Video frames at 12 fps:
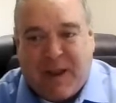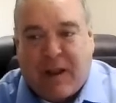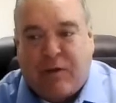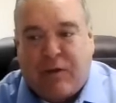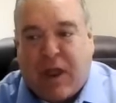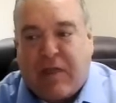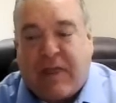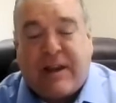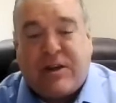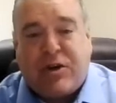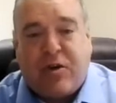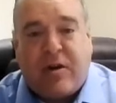They
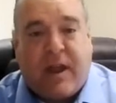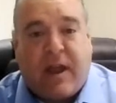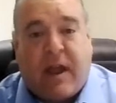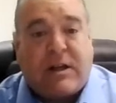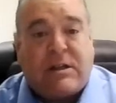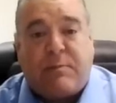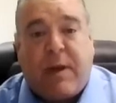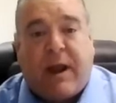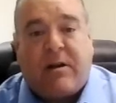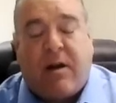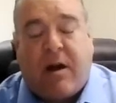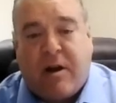should
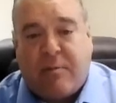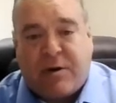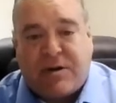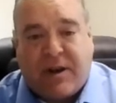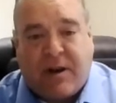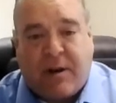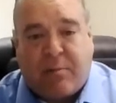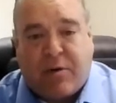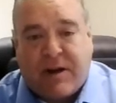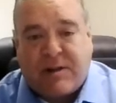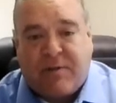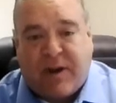expect 100%
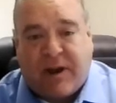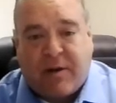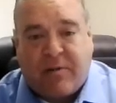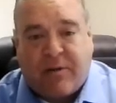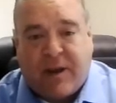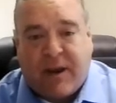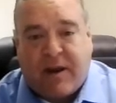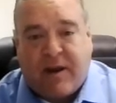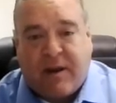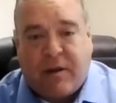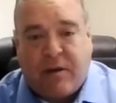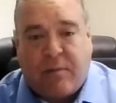appraised value for the
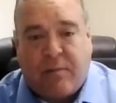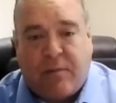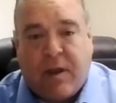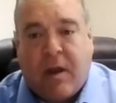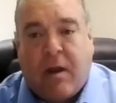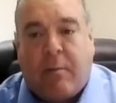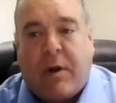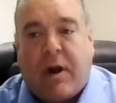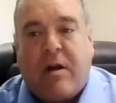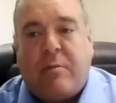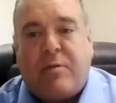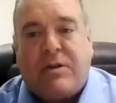ADU, but
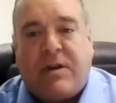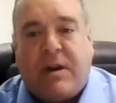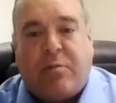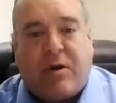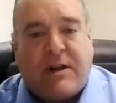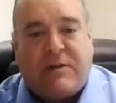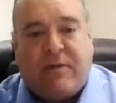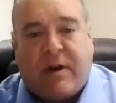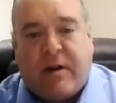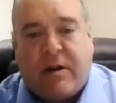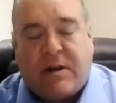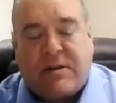100% appraised
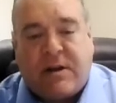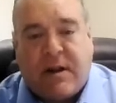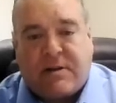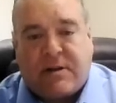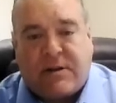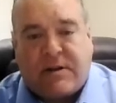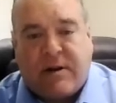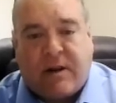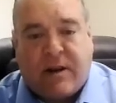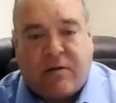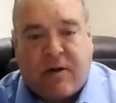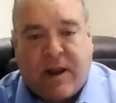value doesn't
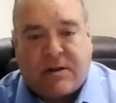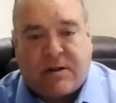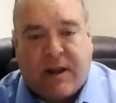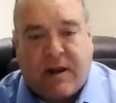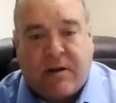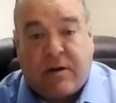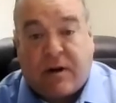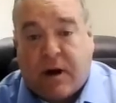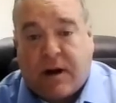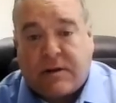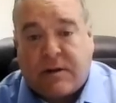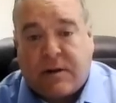necessarily translate into
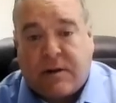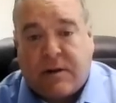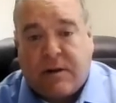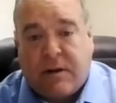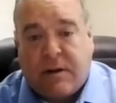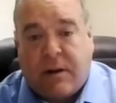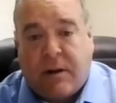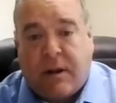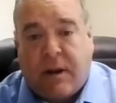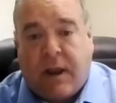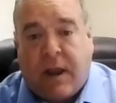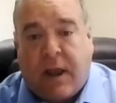cost,
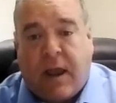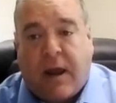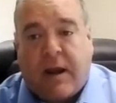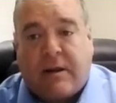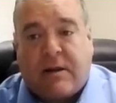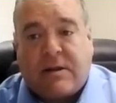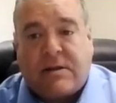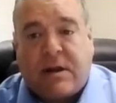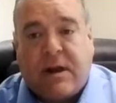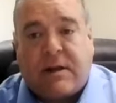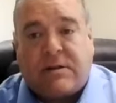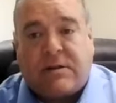and it doesn't
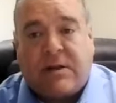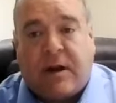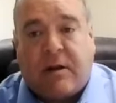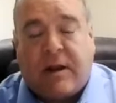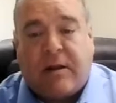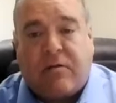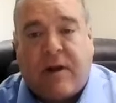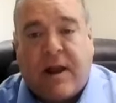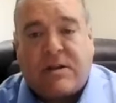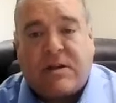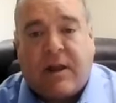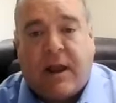necessarily
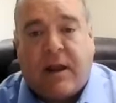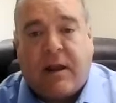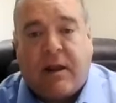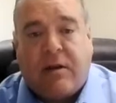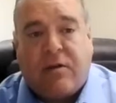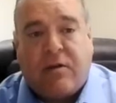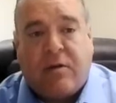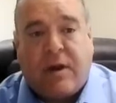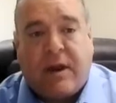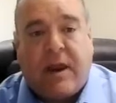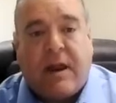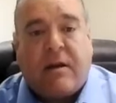translate into
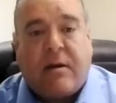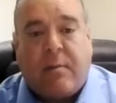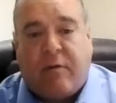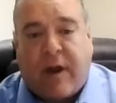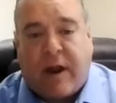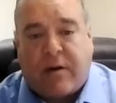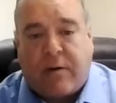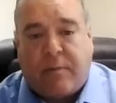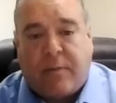an income factor.